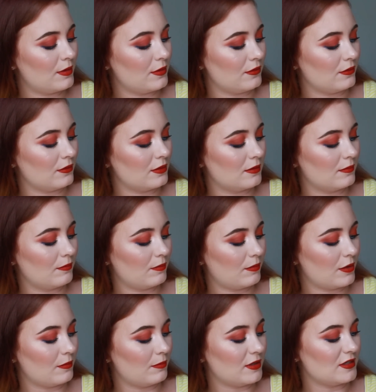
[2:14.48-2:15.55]
blue
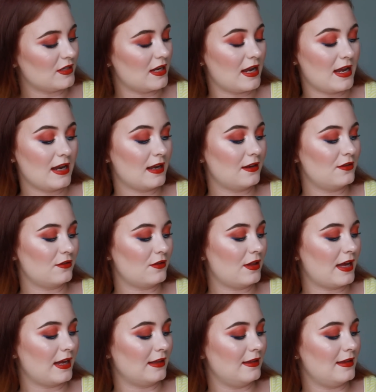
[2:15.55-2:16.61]
purpley shade, and I do
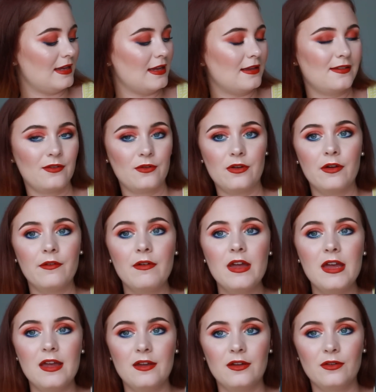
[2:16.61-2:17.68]
like these sort of
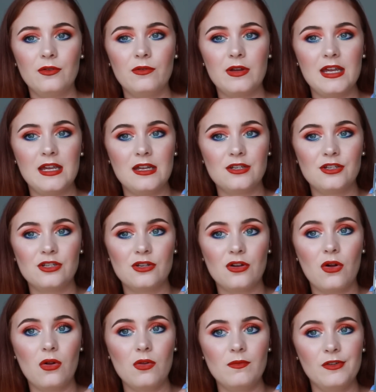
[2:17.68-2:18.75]
grayish,
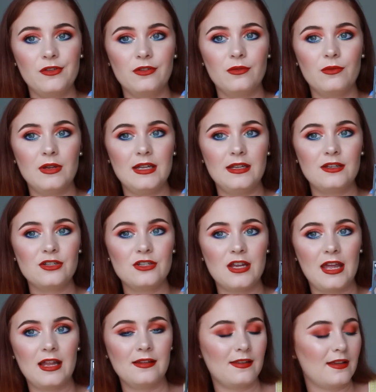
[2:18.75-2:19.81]
almost greenish
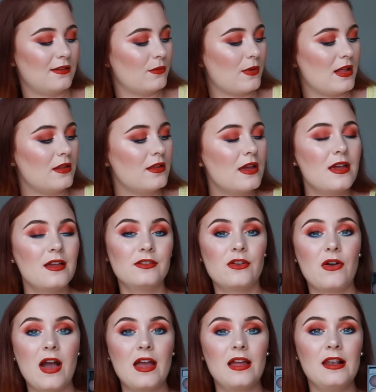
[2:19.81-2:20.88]
shades as well.
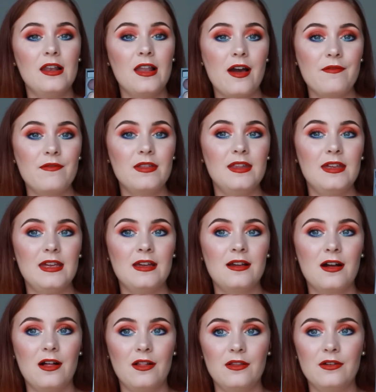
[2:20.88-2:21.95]
So I love the
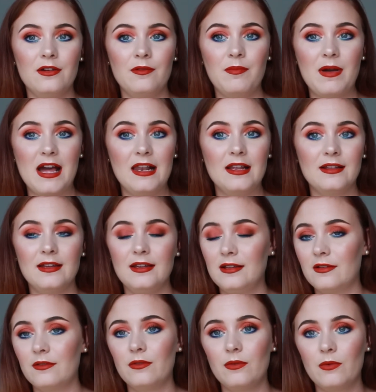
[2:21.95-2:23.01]
color palette
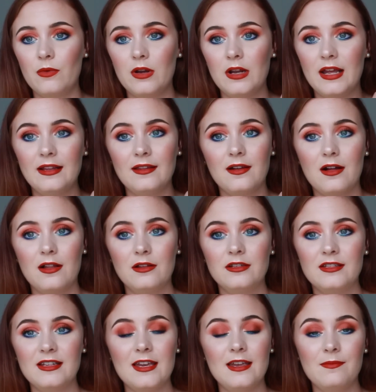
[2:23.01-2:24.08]
in, or like the color
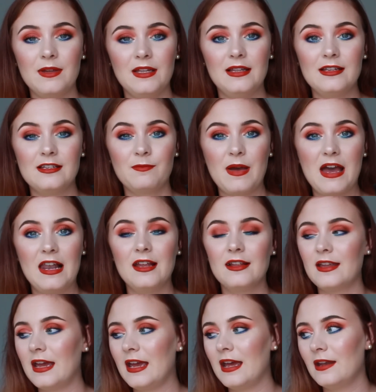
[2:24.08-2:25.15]
scheme in this
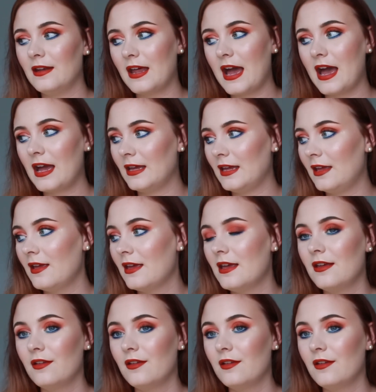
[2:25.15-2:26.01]
palette, and I